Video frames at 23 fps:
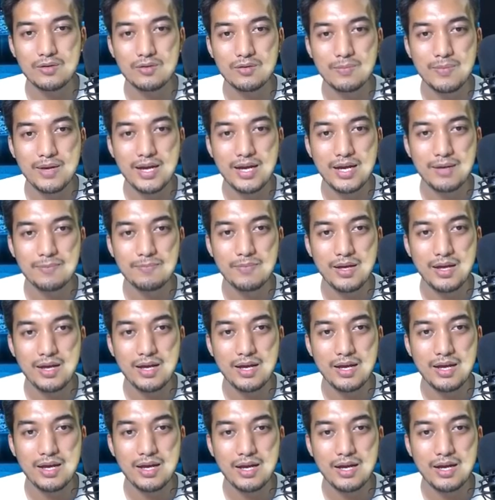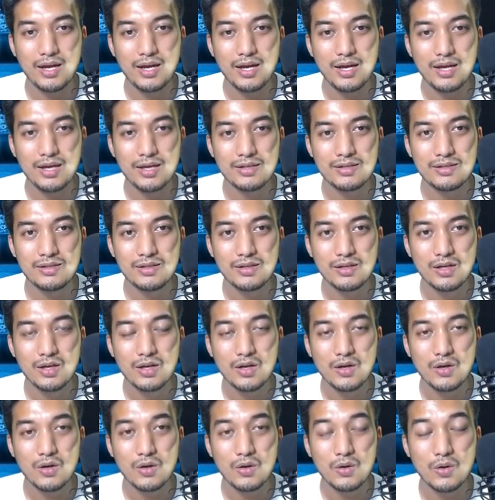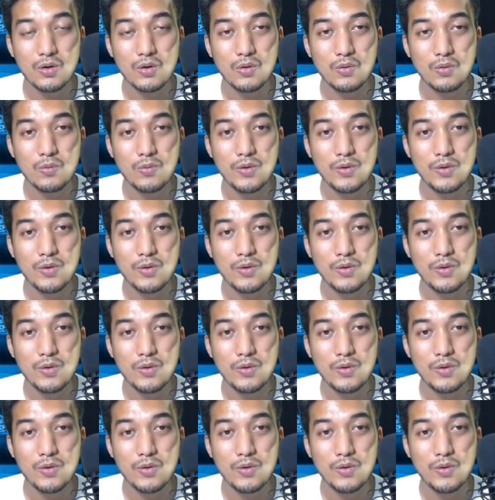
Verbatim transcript: the map and... Oh,